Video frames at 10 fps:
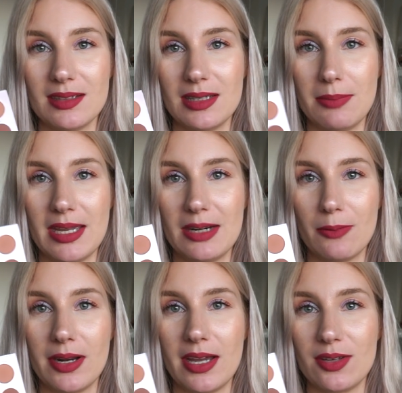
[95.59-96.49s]
the main
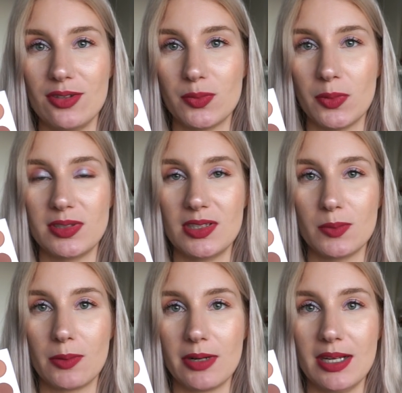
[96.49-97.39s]
one I used was this
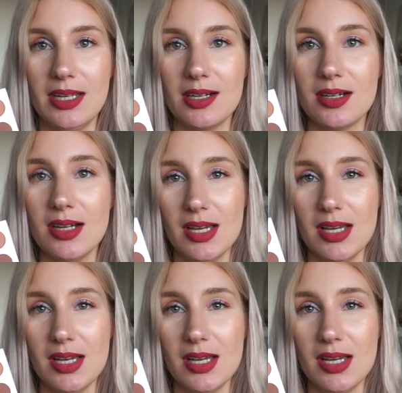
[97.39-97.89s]
one right here.